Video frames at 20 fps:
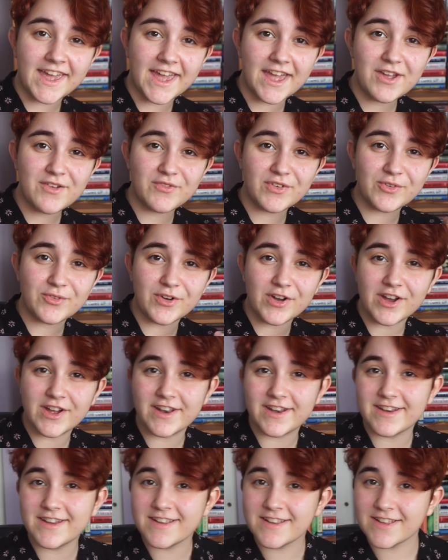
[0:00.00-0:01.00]
Hey
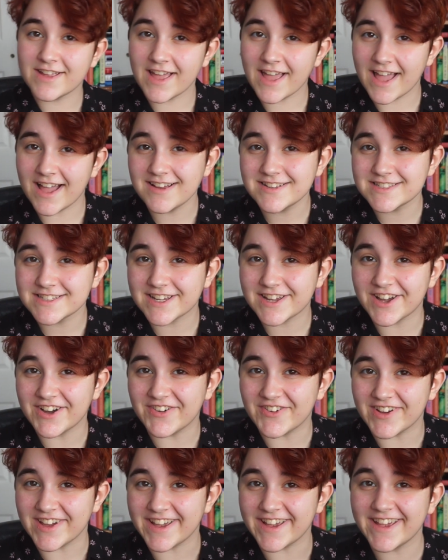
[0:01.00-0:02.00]
everyone, how's it
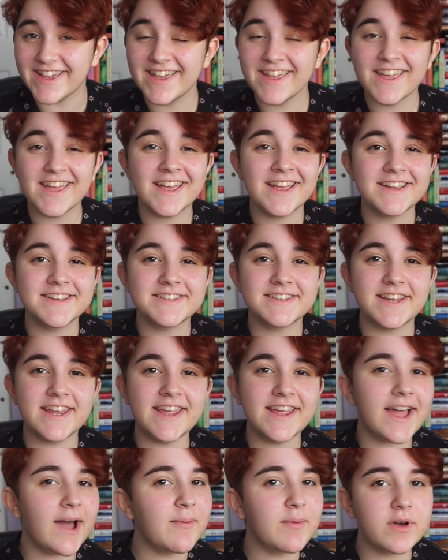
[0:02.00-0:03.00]
going?
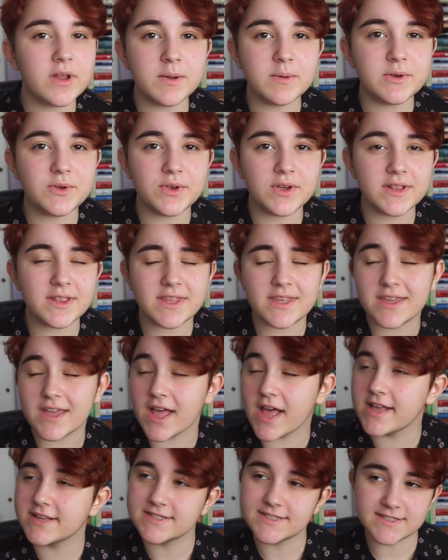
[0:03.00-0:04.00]
Today I'm gonna be doing
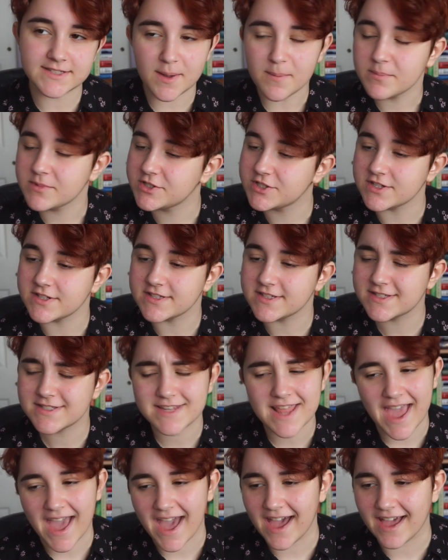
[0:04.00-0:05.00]
the assumptions
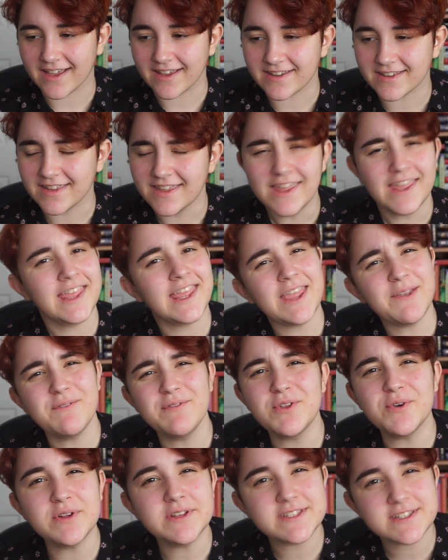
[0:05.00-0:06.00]
tag,
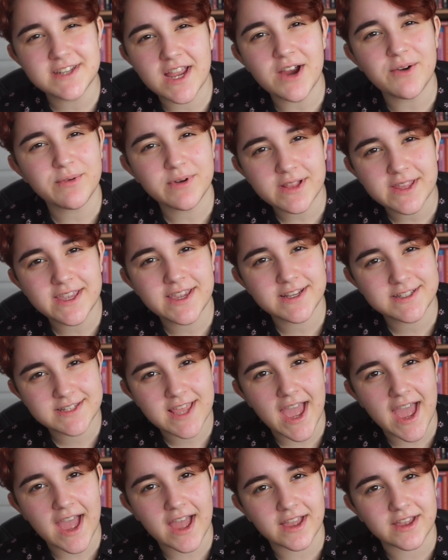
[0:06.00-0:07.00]
even though it's not really a
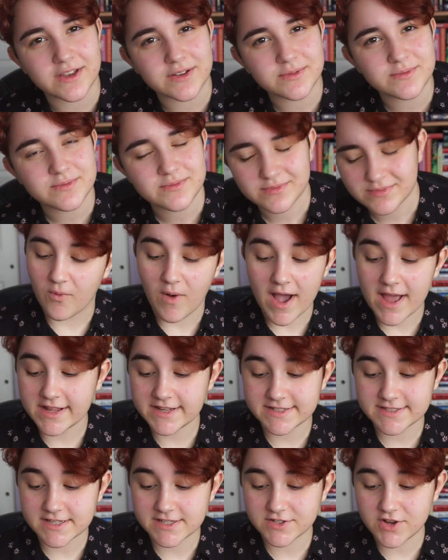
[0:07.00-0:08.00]
tag. Why
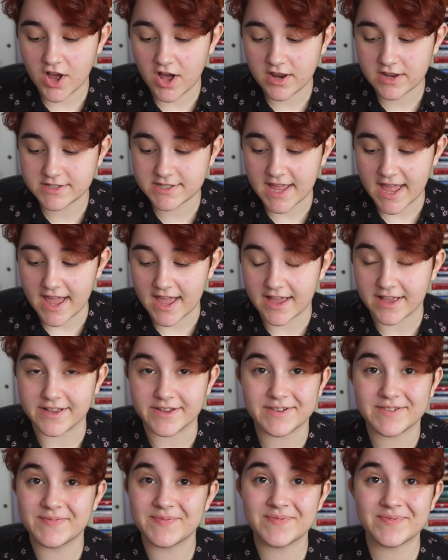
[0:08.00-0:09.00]
is this called a tag?